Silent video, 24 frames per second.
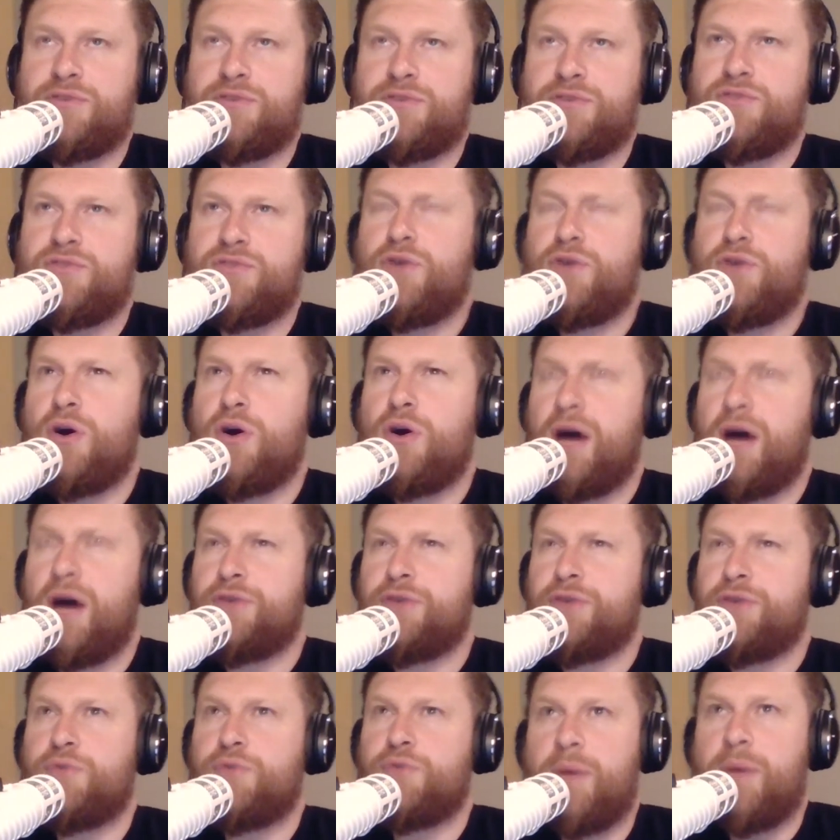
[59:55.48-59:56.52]
know. I don't
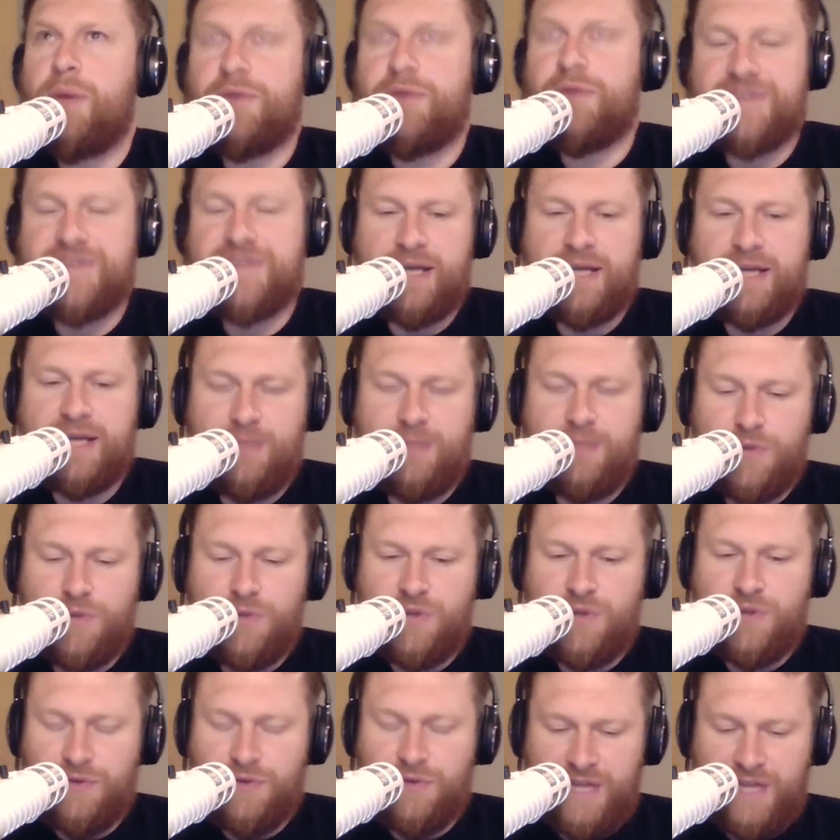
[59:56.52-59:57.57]
remember exactly what
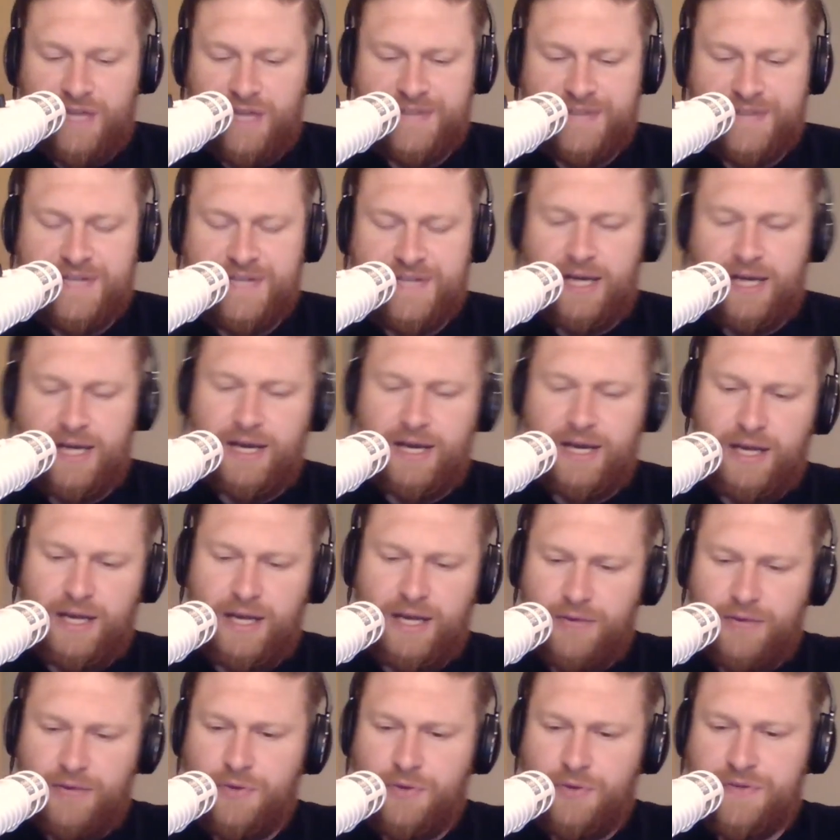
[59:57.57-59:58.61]
context I
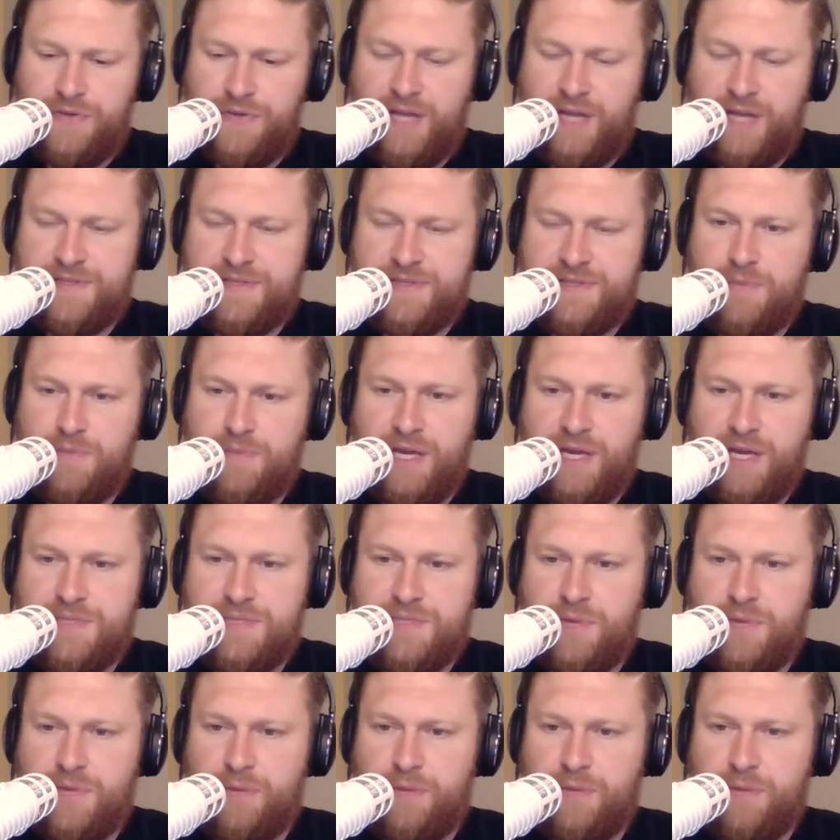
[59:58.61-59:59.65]
wrote that speech,
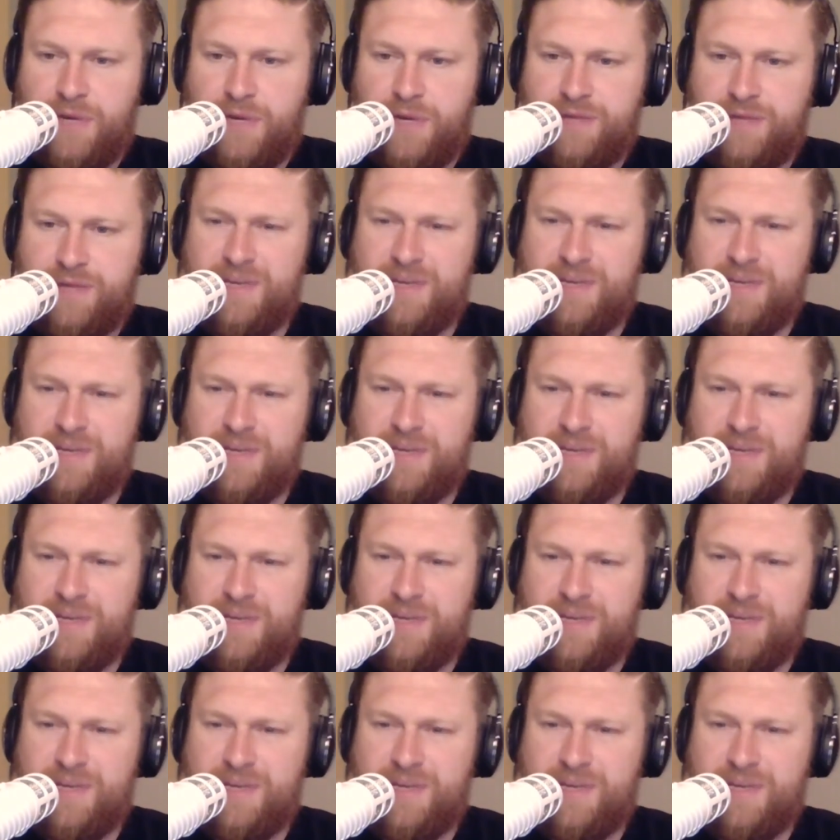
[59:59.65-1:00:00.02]
but it's